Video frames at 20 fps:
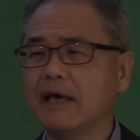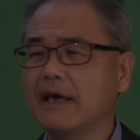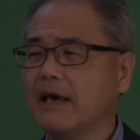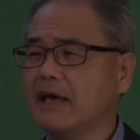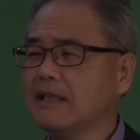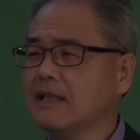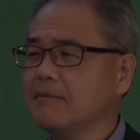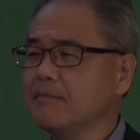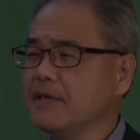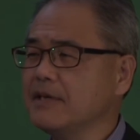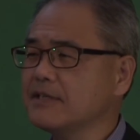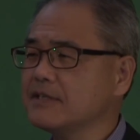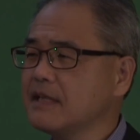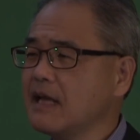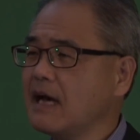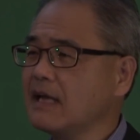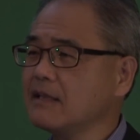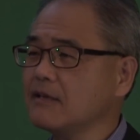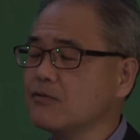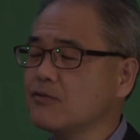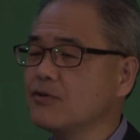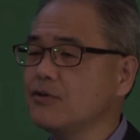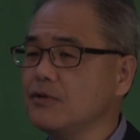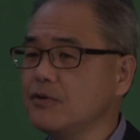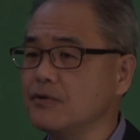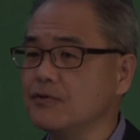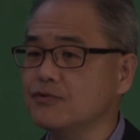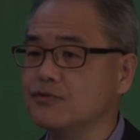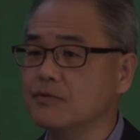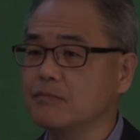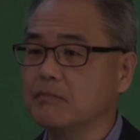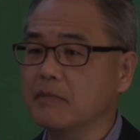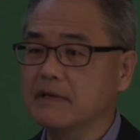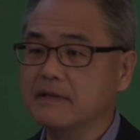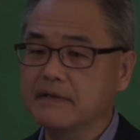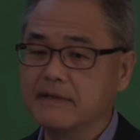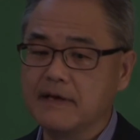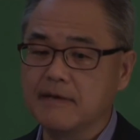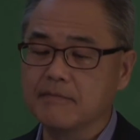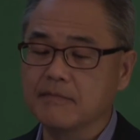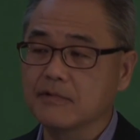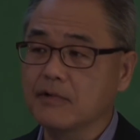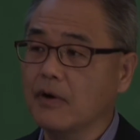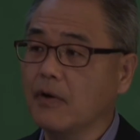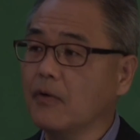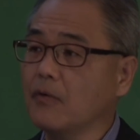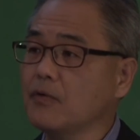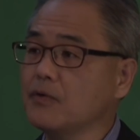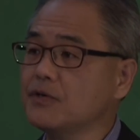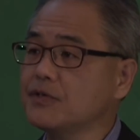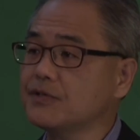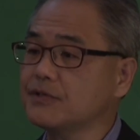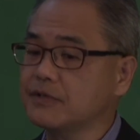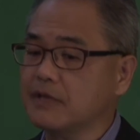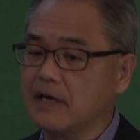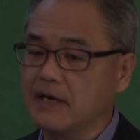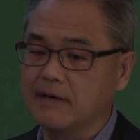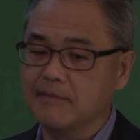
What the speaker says: and it's not huge, but those